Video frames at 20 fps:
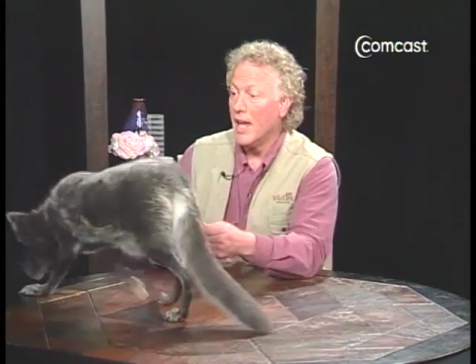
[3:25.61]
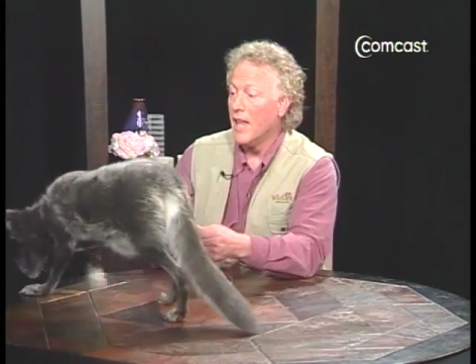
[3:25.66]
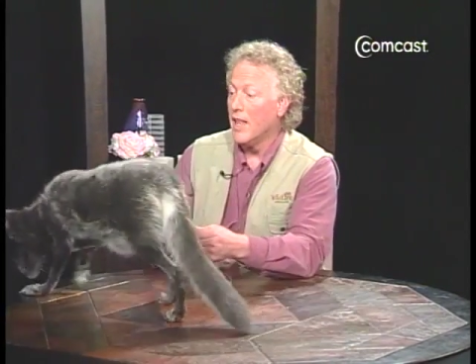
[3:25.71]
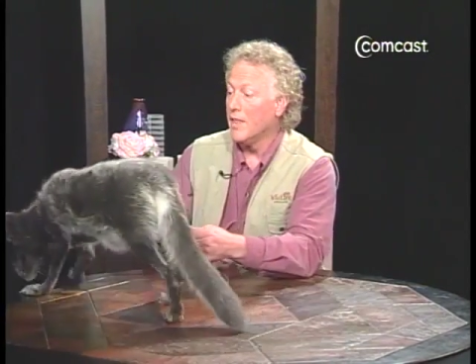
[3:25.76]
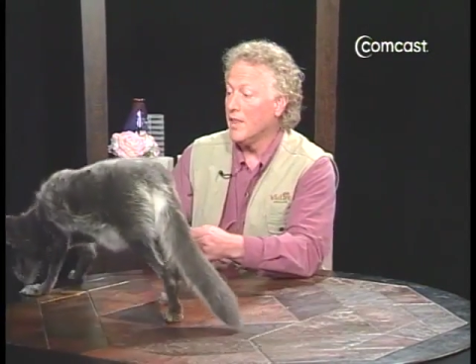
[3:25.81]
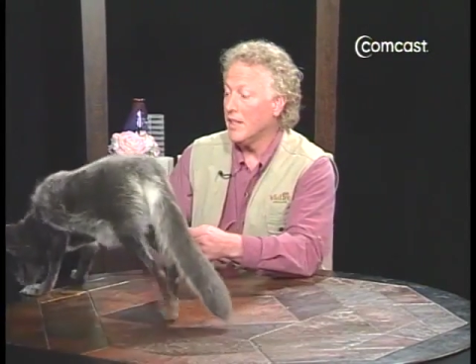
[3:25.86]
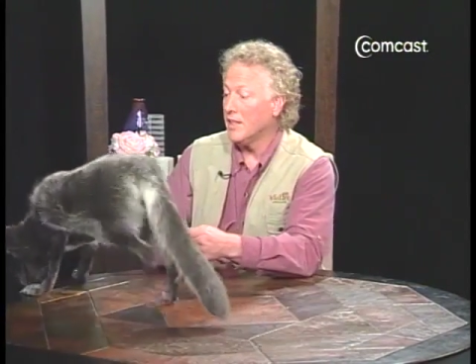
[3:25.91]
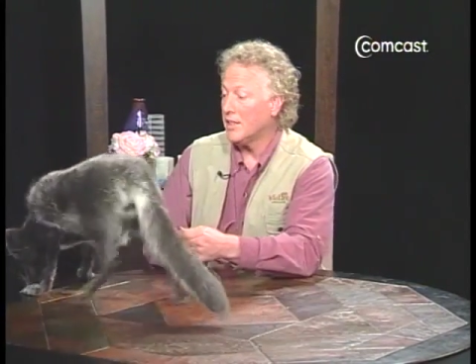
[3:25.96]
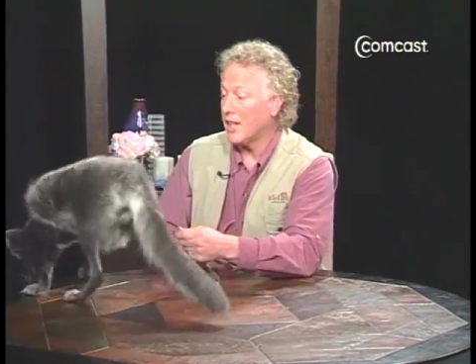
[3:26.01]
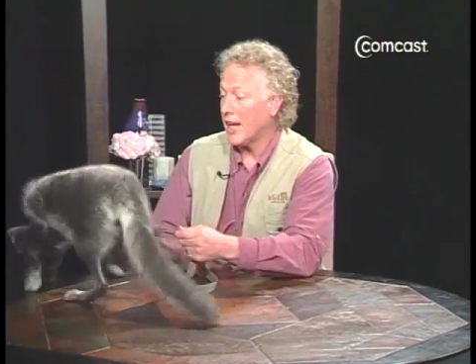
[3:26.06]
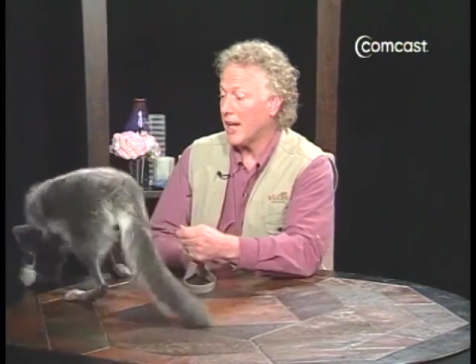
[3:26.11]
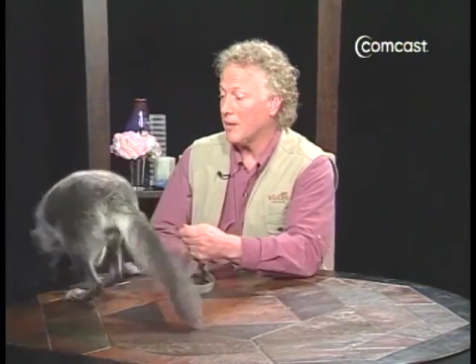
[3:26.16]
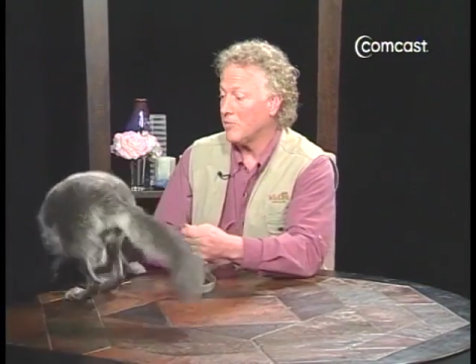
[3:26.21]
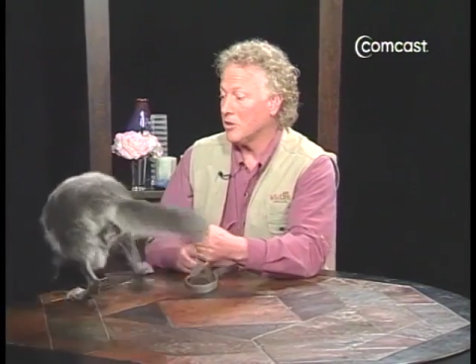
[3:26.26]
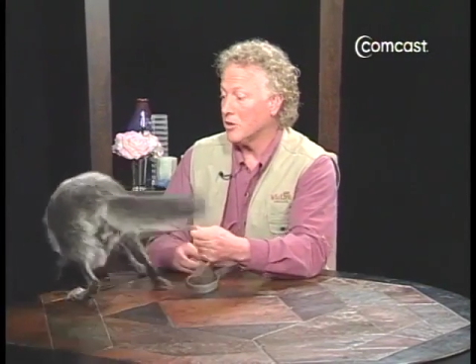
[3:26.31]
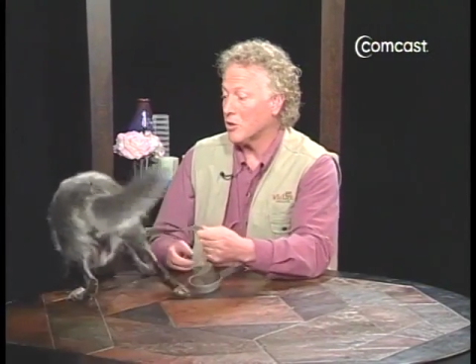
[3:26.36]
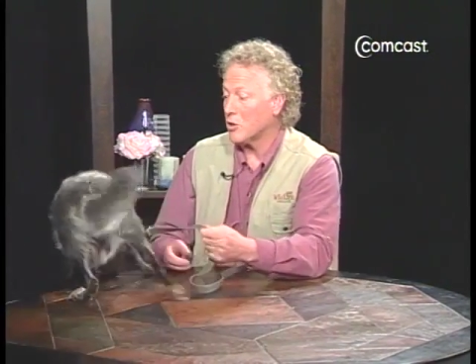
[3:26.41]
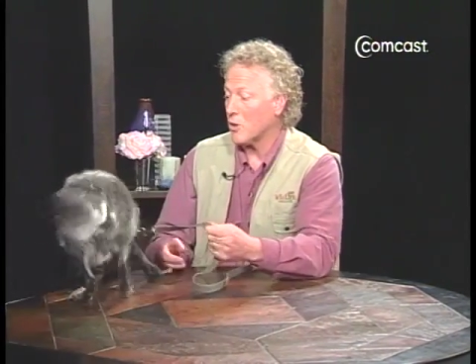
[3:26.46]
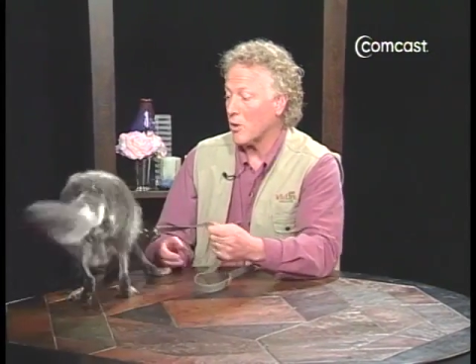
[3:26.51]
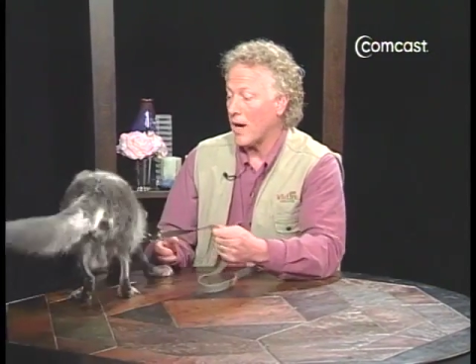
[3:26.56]
These
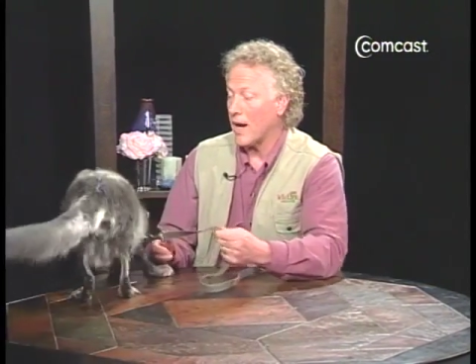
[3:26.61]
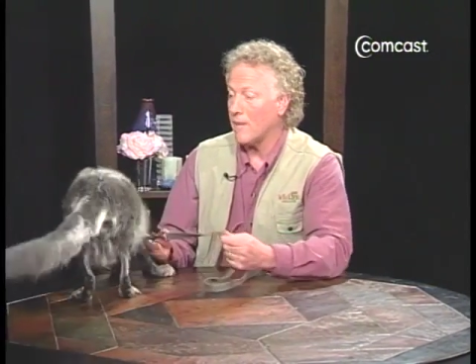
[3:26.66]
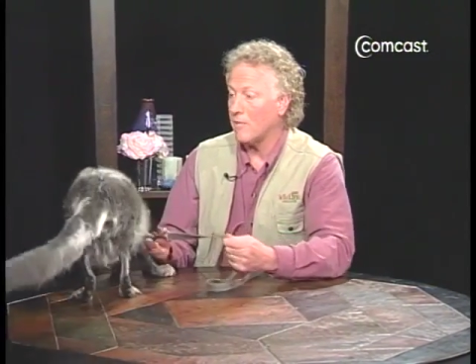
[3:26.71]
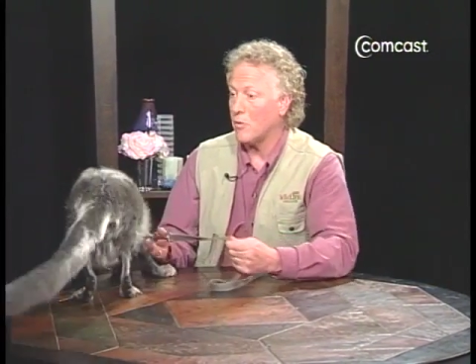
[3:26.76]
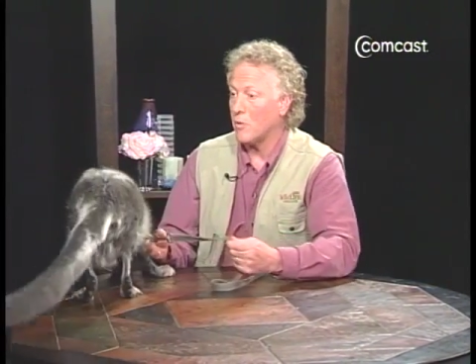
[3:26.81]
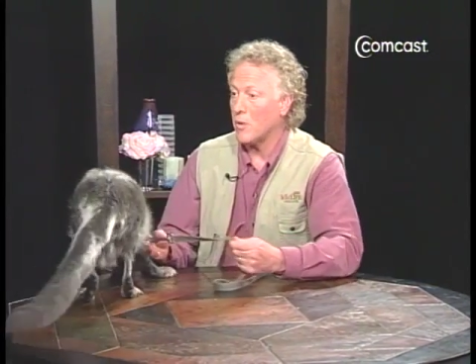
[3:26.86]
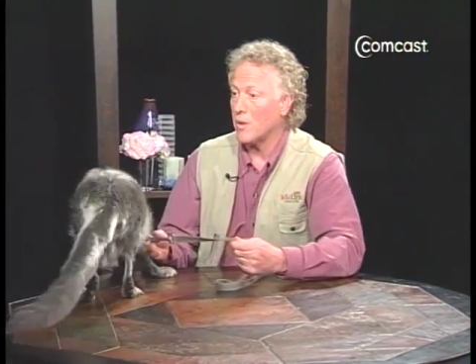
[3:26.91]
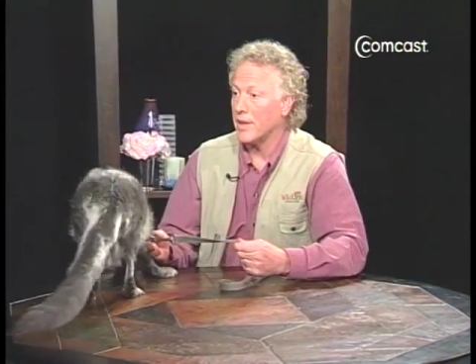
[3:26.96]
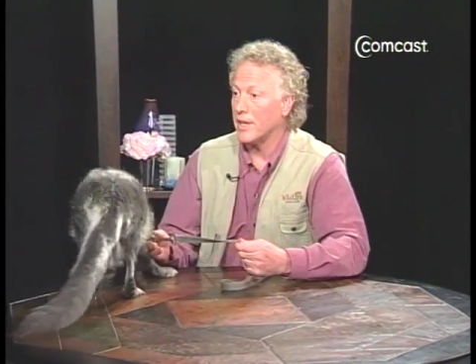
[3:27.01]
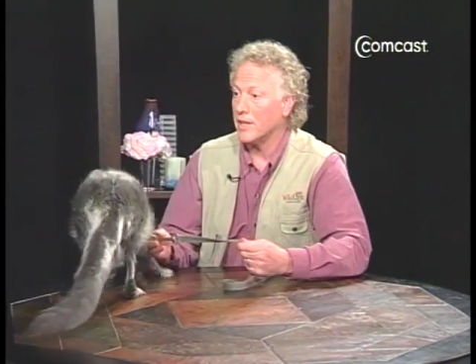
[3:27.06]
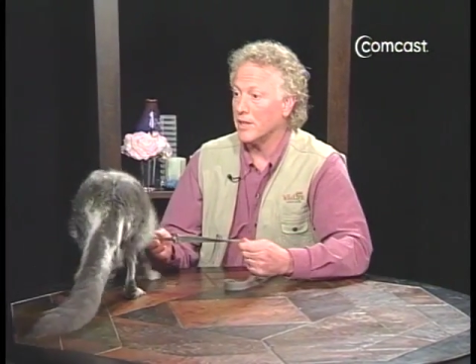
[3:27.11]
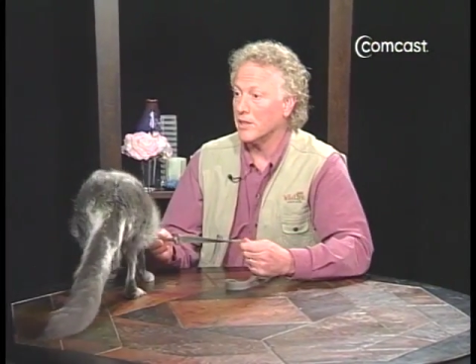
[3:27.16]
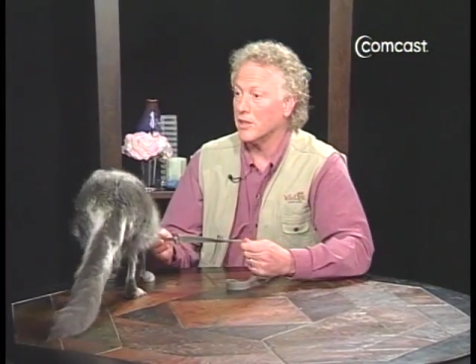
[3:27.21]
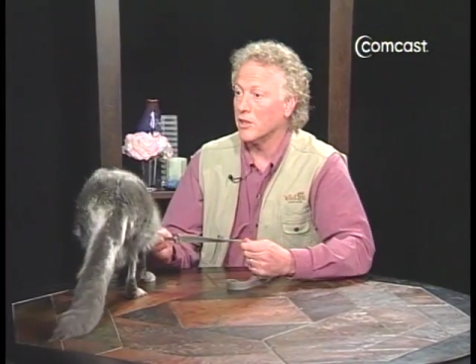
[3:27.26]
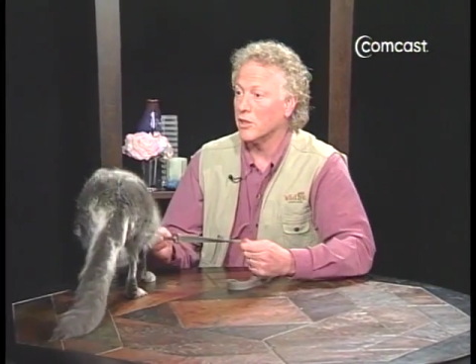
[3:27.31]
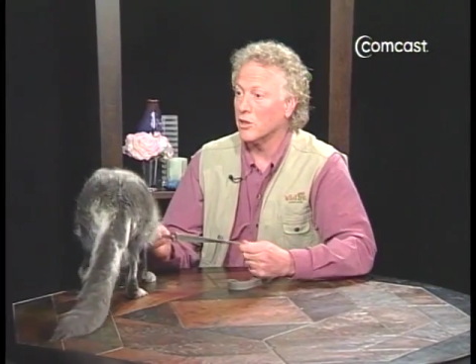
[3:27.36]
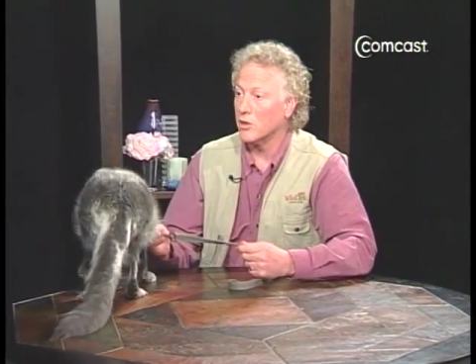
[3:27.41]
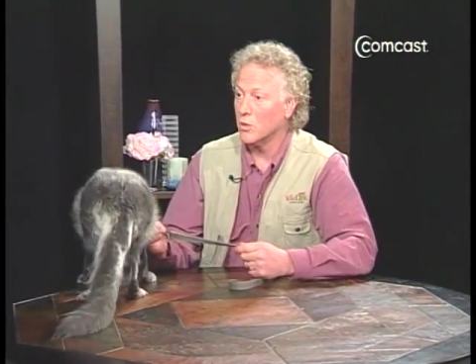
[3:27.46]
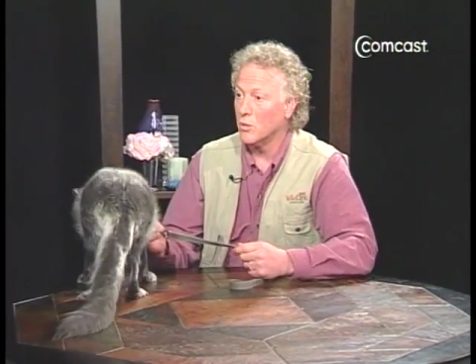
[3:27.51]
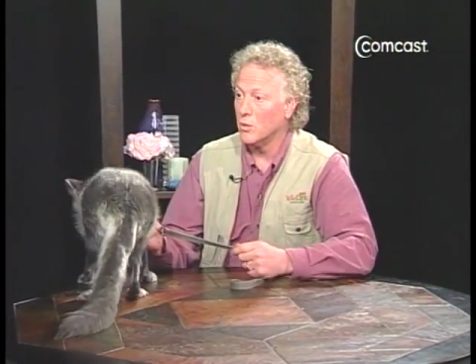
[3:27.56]
animals travel with us
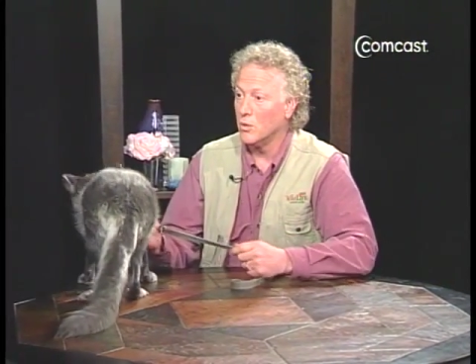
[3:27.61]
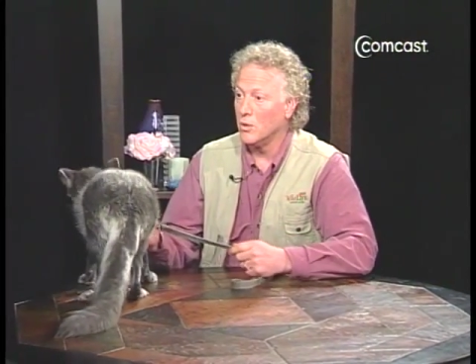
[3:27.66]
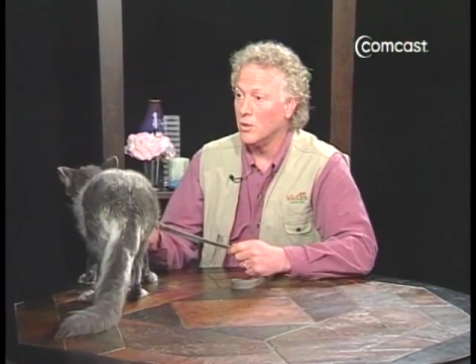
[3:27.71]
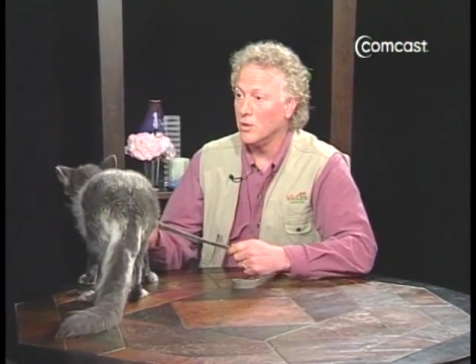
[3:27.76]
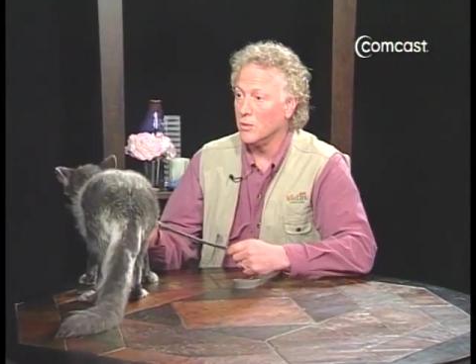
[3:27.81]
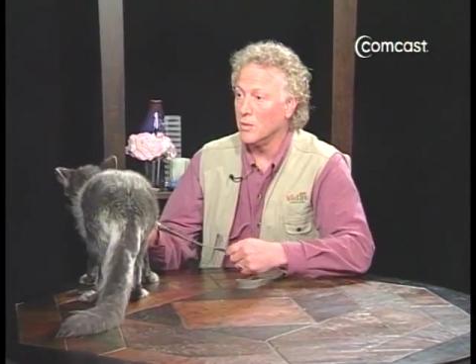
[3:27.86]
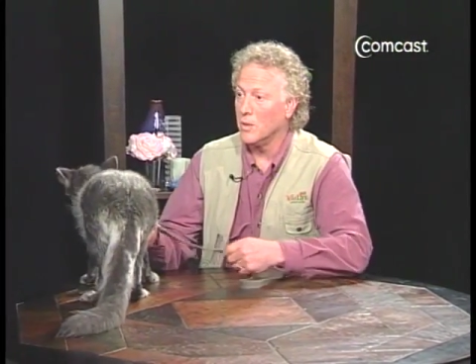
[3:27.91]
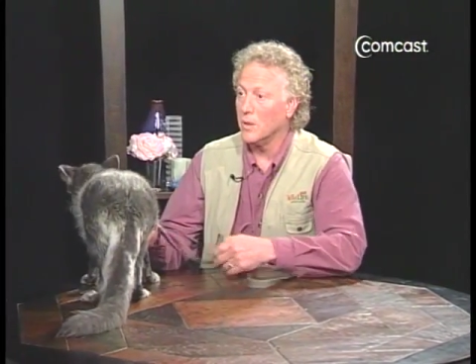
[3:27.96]
to schools.